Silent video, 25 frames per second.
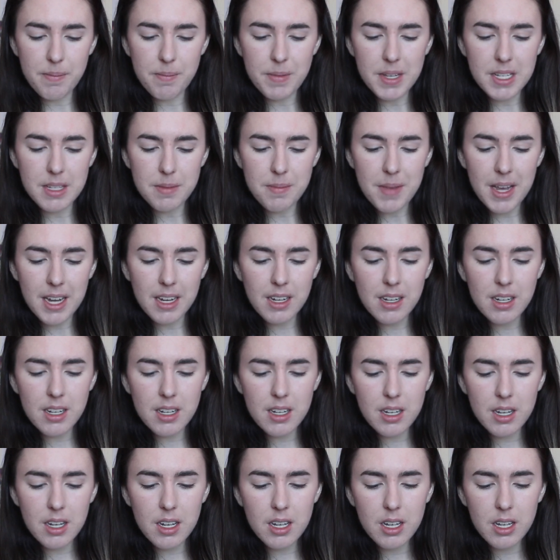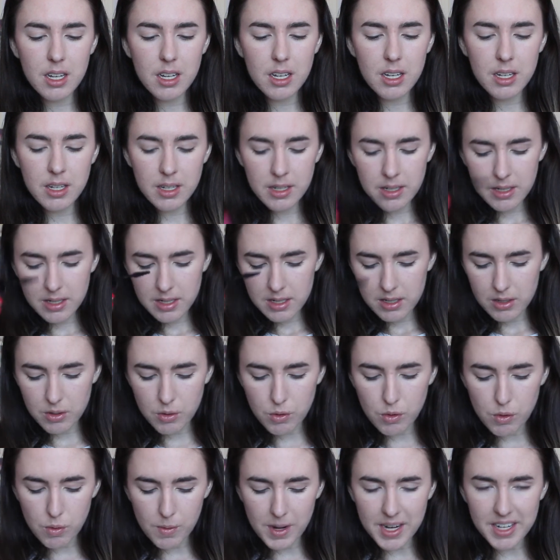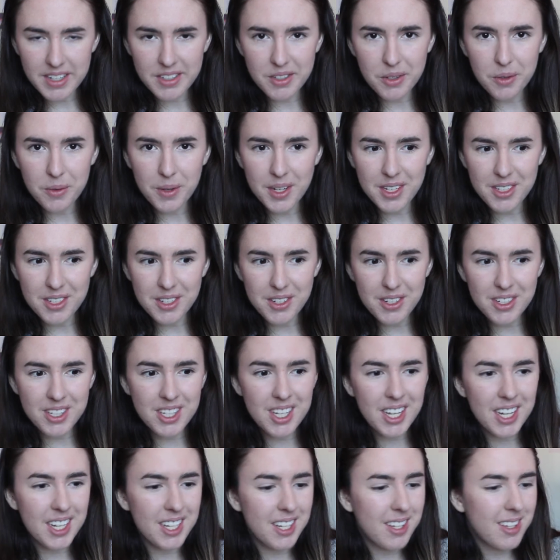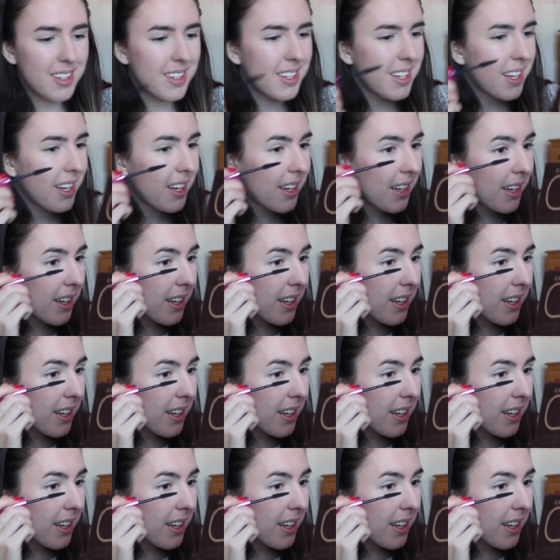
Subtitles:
Miss Manga. Always use this.